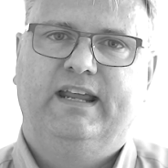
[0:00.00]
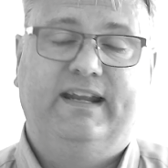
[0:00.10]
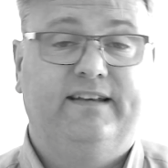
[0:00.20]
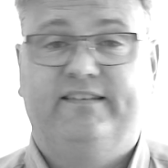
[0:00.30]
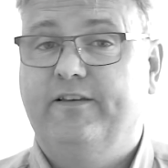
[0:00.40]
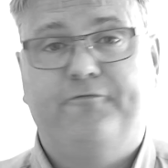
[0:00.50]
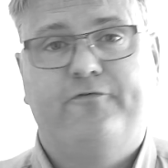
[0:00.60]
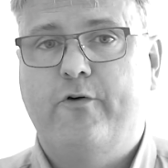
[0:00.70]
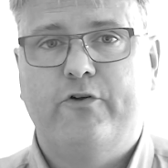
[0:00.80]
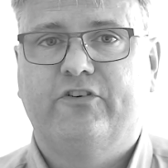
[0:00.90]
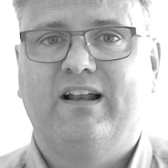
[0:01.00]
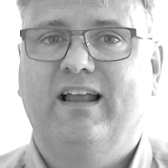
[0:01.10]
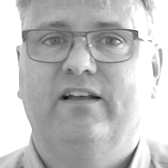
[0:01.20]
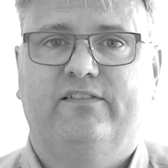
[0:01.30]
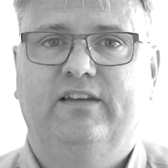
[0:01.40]
It is a
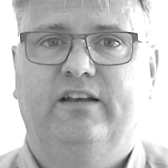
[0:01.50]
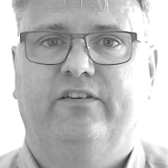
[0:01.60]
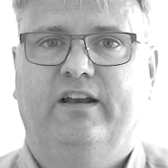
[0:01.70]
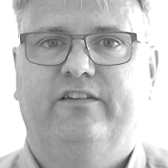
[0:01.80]
first-class citizen.